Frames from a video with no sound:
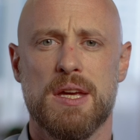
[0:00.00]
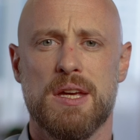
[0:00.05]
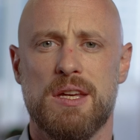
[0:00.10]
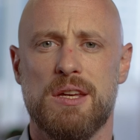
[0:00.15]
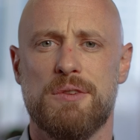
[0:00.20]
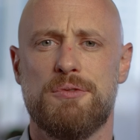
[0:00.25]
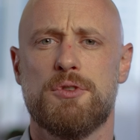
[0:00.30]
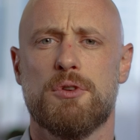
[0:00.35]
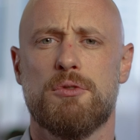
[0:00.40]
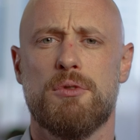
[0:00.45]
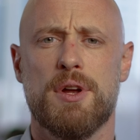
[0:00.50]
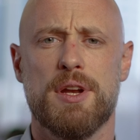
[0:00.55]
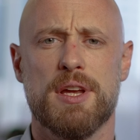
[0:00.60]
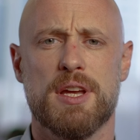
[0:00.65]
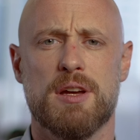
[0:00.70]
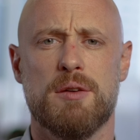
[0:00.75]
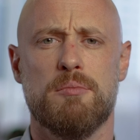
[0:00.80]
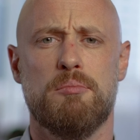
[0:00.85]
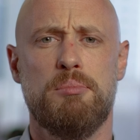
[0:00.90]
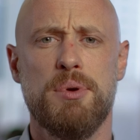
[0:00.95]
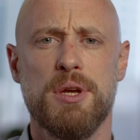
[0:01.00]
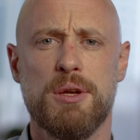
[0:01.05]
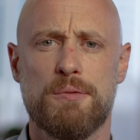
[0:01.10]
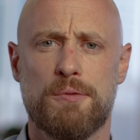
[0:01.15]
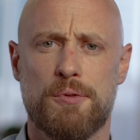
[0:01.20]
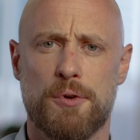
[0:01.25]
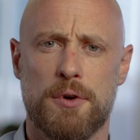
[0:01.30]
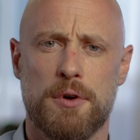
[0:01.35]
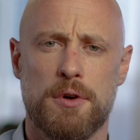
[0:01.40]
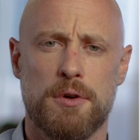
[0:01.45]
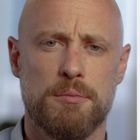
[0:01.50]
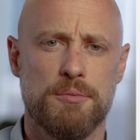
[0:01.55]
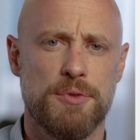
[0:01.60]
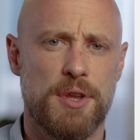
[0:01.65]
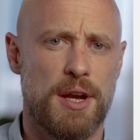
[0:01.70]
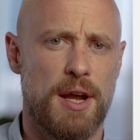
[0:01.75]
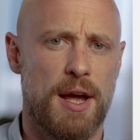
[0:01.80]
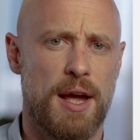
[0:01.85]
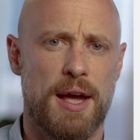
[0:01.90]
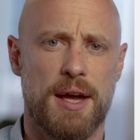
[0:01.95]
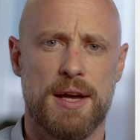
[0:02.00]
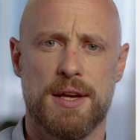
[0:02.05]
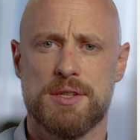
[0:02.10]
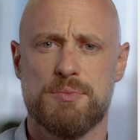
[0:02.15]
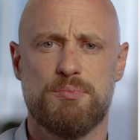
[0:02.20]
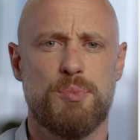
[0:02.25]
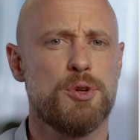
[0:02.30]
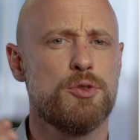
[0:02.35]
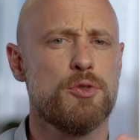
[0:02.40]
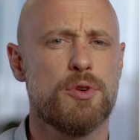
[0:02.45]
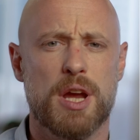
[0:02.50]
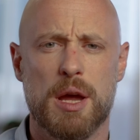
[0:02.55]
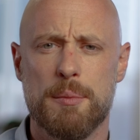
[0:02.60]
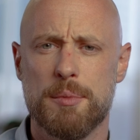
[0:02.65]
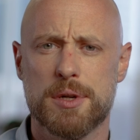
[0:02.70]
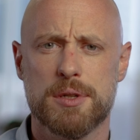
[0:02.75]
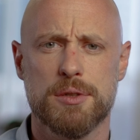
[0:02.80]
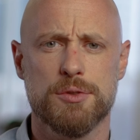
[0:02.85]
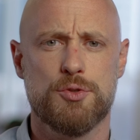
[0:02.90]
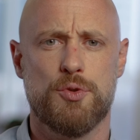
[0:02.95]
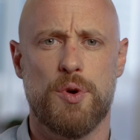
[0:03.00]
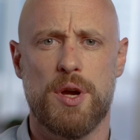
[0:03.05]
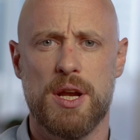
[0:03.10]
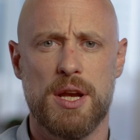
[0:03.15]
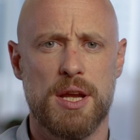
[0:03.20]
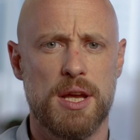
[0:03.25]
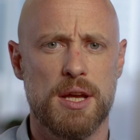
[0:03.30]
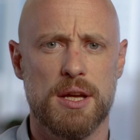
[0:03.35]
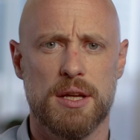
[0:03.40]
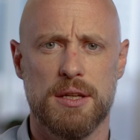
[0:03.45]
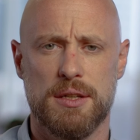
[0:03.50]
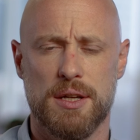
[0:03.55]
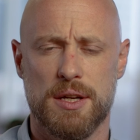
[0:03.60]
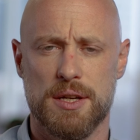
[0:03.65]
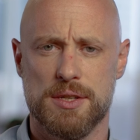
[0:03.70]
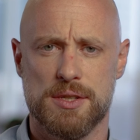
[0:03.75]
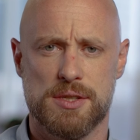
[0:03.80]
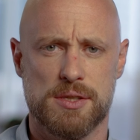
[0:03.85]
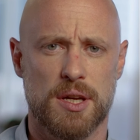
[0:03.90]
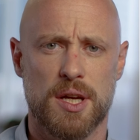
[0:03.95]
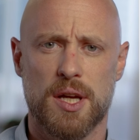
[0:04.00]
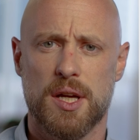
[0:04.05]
If you're running a big firm that has petrochemical trading and does